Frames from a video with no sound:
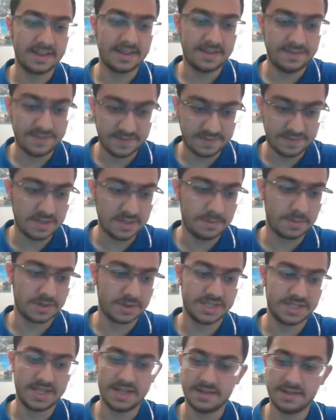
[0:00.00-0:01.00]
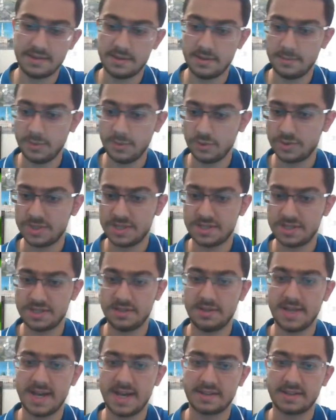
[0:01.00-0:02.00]
50%, the boost is
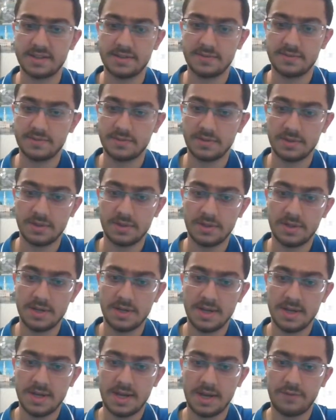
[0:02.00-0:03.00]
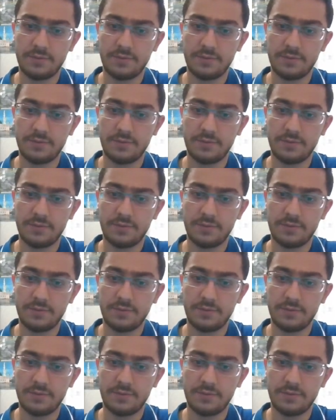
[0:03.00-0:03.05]
still active. And if